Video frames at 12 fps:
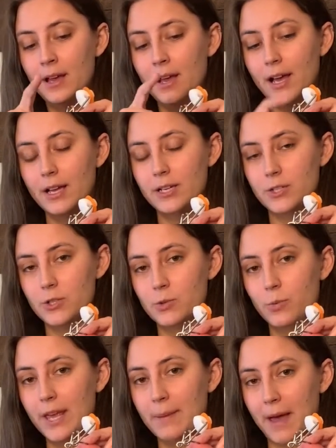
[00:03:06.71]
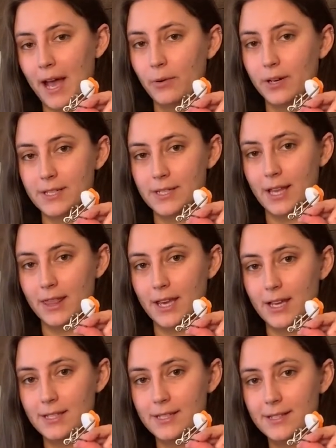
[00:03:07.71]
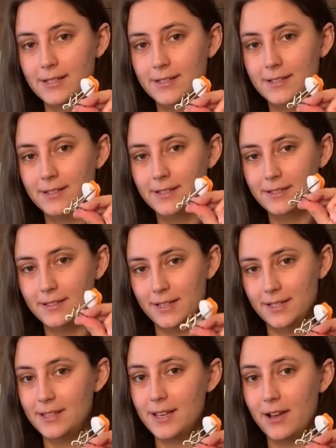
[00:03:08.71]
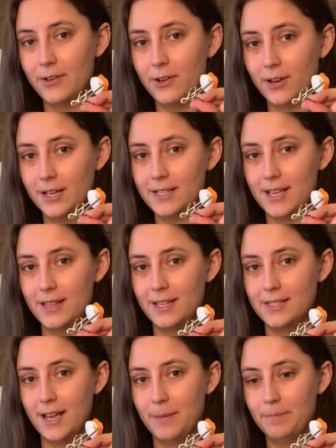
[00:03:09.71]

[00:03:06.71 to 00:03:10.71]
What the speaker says: and just swing it backwards like this. This is how you're gonna set this up.